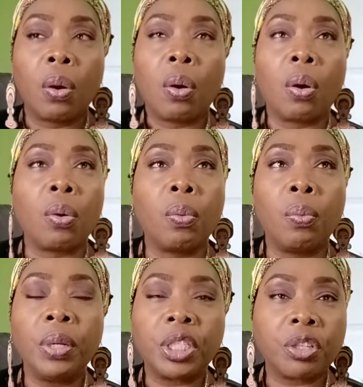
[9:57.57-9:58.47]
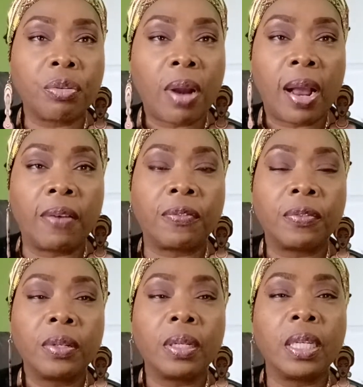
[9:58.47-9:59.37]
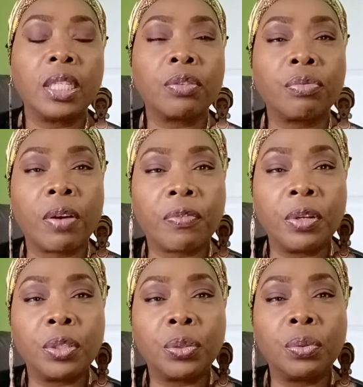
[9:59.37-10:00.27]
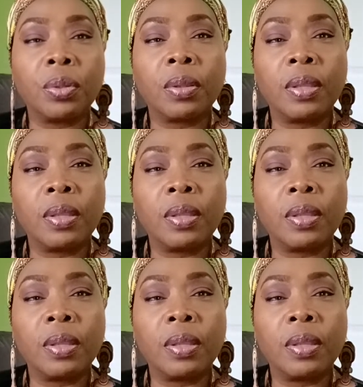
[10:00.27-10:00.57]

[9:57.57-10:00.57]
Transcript: or witchcraft is referring to